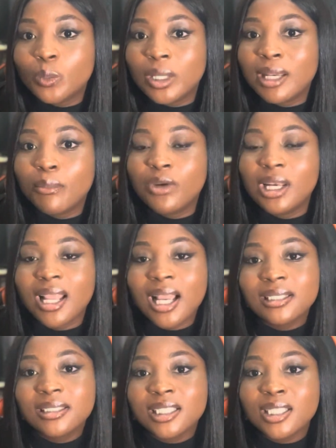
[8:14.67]
When I'm
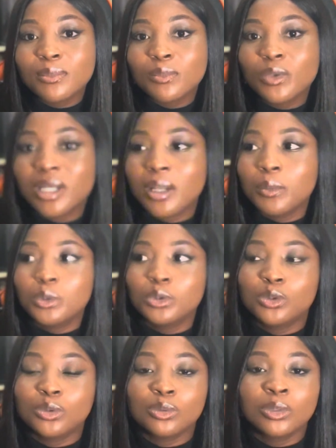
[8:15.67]
relaxing, when I want
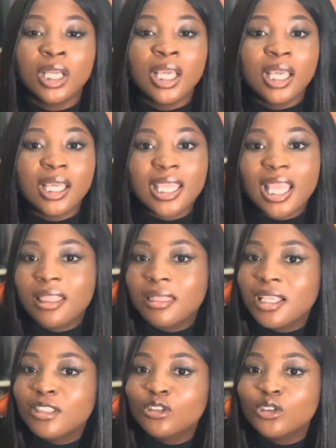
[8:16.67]
to get
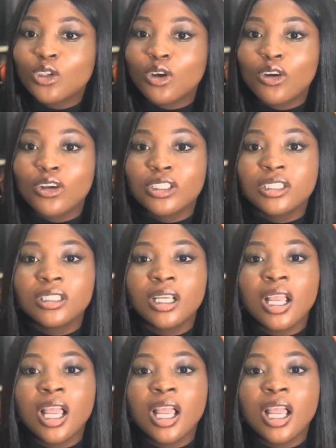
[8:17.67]
things done,